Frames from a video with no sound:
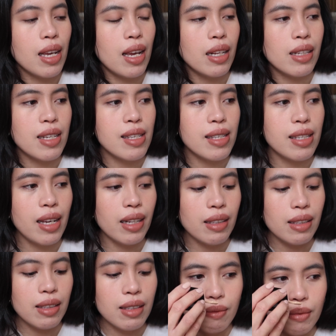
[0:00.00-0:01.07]
And the
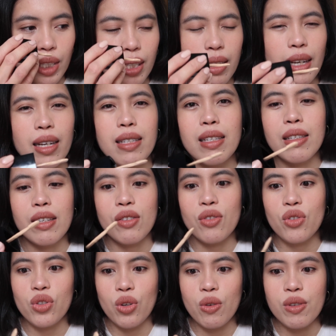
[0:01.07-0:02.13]
scent, yeah, it's a
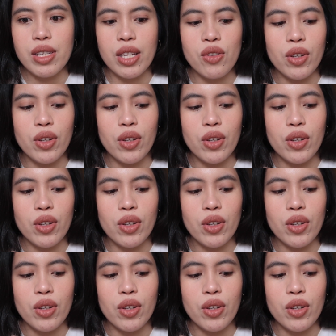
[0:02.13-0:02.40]
strong scent.